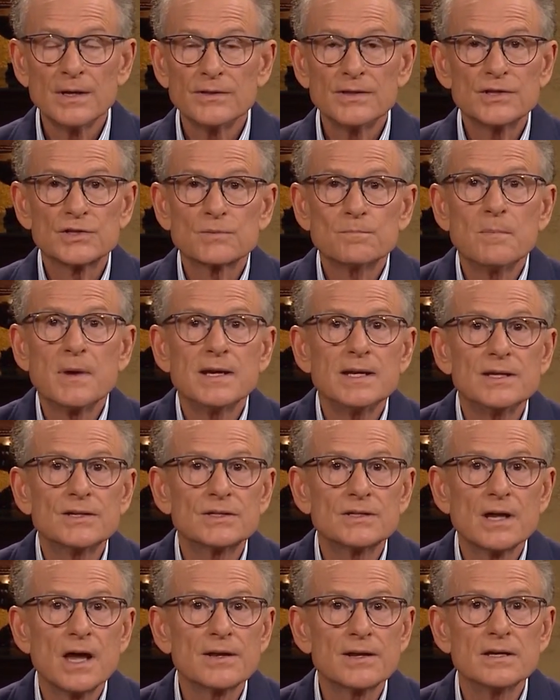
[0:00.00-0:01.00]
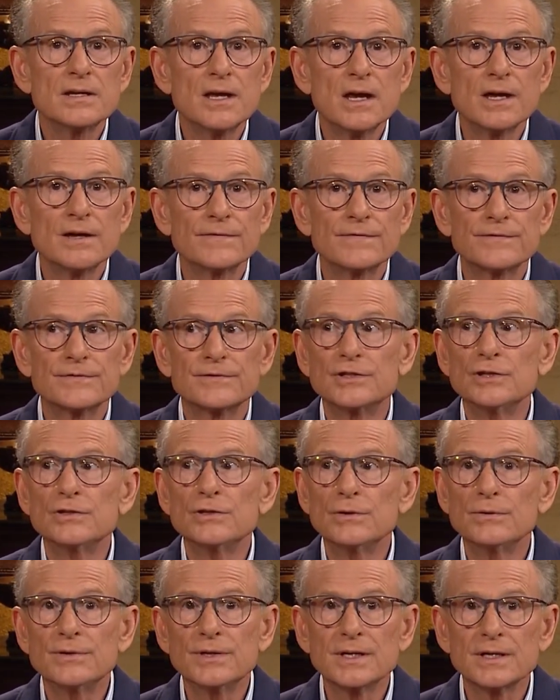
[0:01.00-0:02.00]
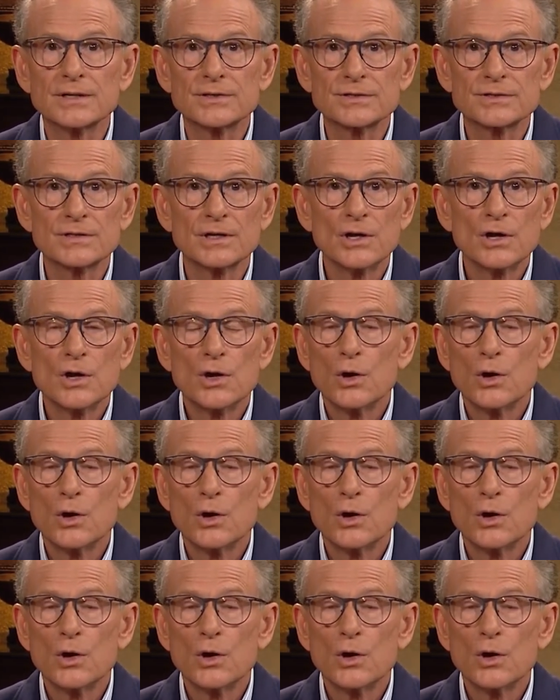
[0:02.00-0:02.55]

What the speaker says: This money's not enough to do this.